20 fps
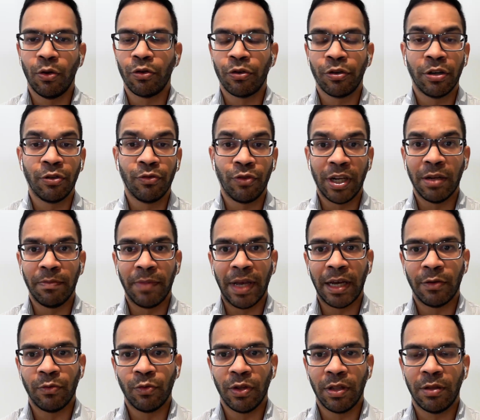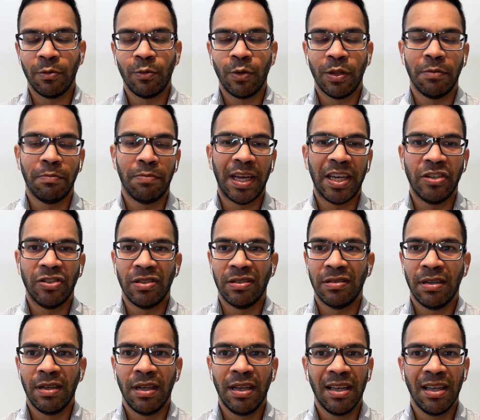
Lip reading: or an agreed amount with the patient.